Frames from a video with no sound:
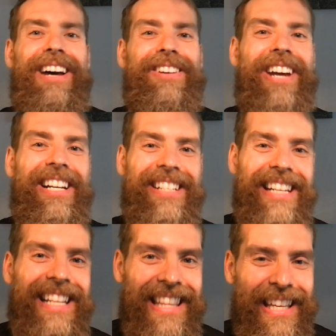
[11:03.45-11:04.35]
you actually
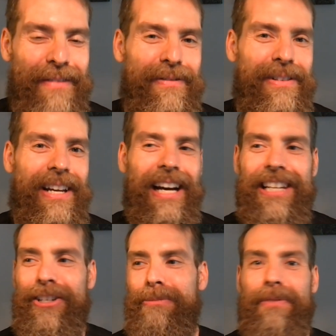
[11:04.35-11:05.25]
need to think of in
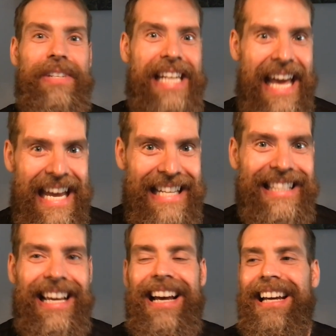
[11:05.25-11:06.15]
terms of days,
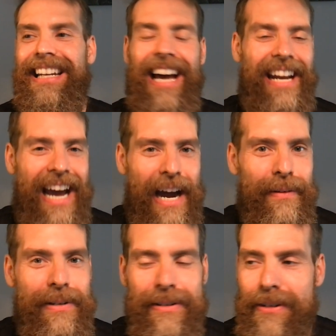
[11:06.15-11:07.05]

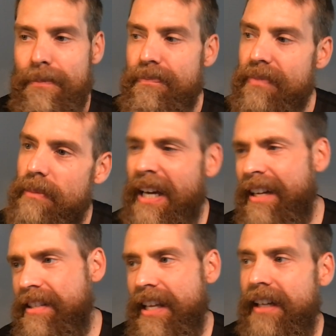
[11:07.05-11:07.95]
hours.
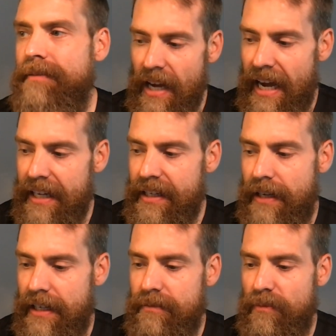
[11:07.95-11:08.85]
Because of that,
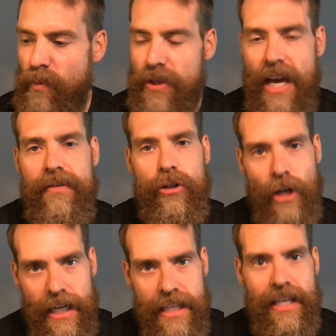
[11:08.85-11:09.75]
and with the heavy
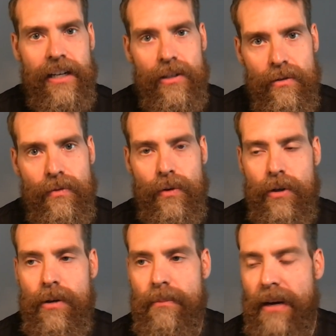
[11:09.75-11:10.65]
training that I do
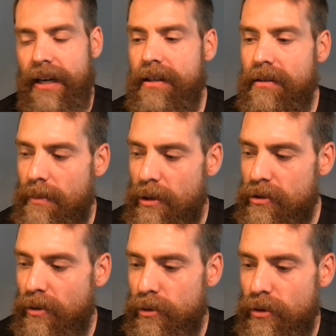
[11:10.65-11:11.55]
for my
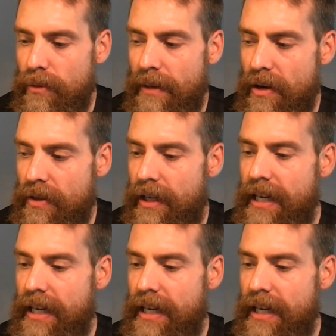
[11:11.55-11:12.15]
personal ultra marathon,